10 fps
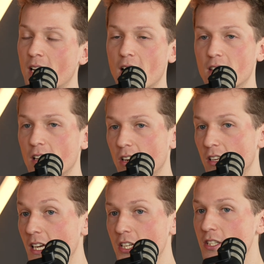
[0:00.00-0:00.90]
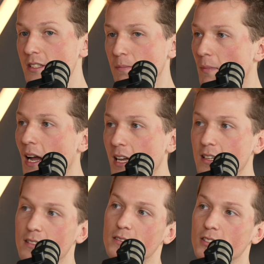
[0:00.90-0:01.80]
And another agent
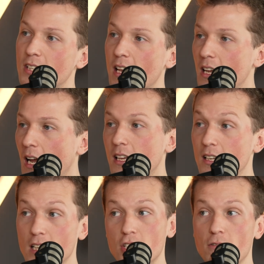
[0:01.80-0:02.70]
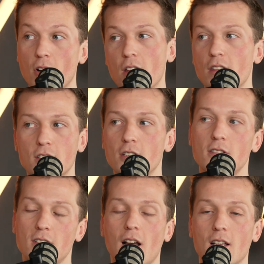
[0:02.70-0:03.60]
might say, I can achieve other
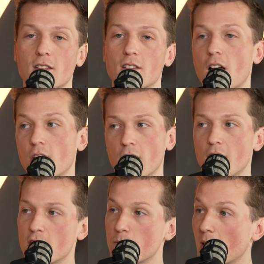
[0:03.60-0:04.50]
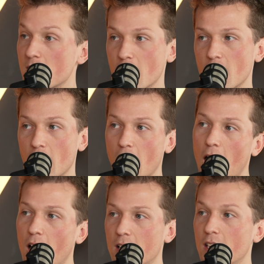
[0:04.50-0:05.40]
2 tasks. Another agent might say,
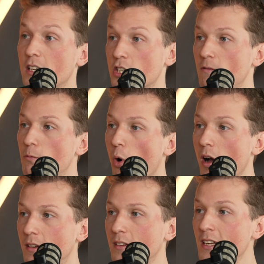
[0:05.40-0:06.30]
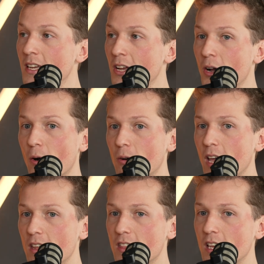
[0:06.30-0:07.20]
I can achieve 1.
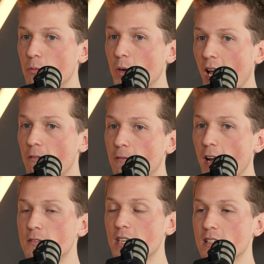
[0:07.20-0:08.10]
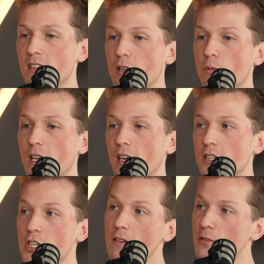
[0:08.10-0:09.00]
Okay, then we have 5 tasks that we can
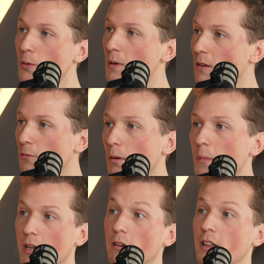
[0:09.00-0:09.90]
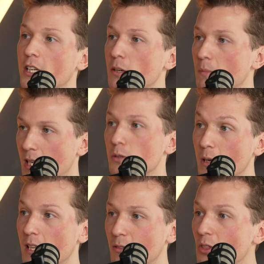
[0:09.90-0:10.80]
achieve, so we can form a coalition because
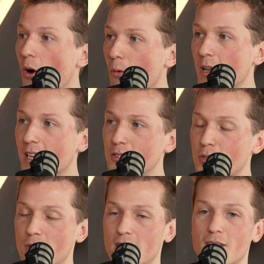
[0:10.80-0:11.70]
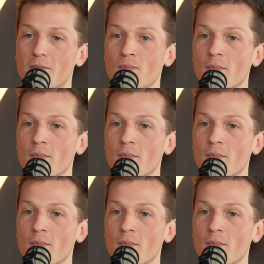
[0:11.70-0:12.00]
we know we can do it.